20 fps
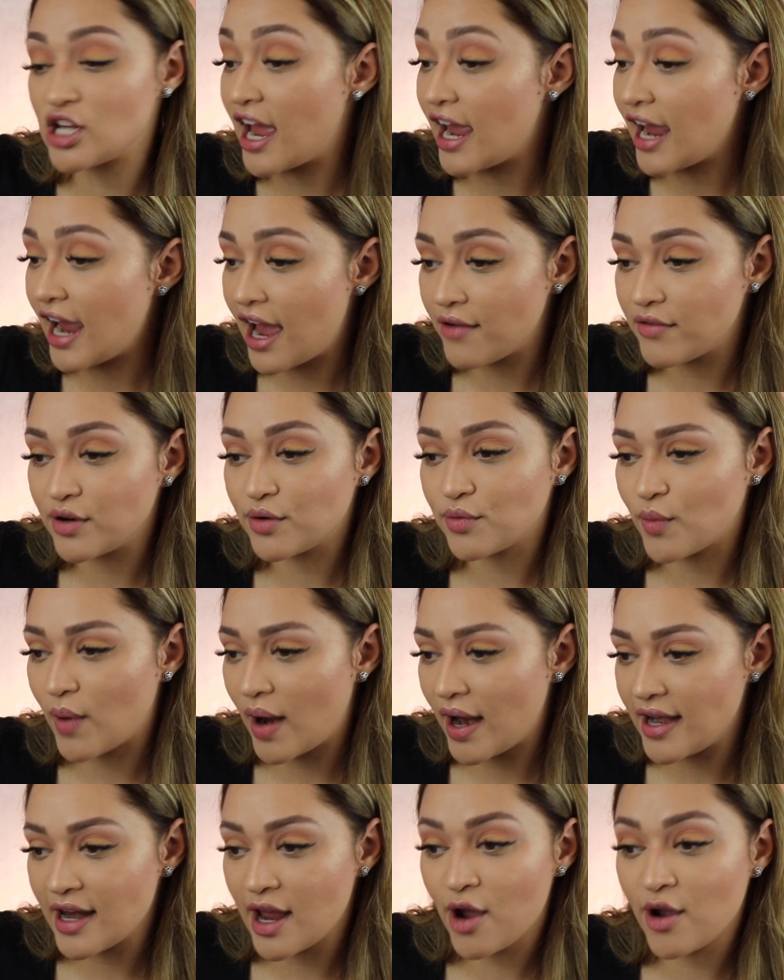I have it
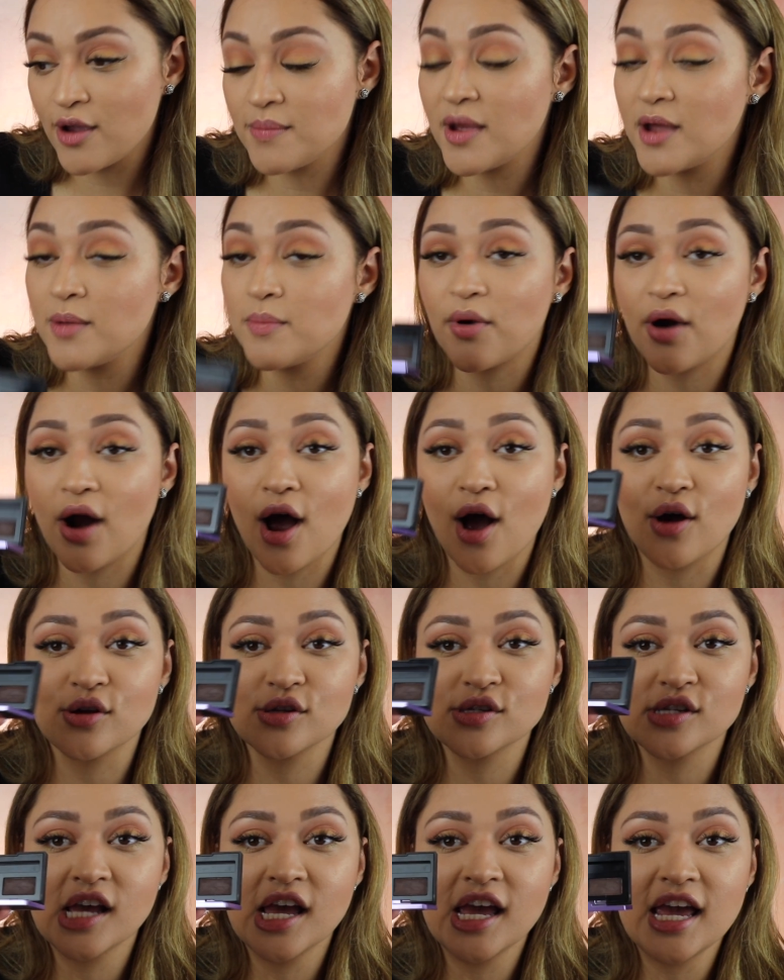right now in my brows.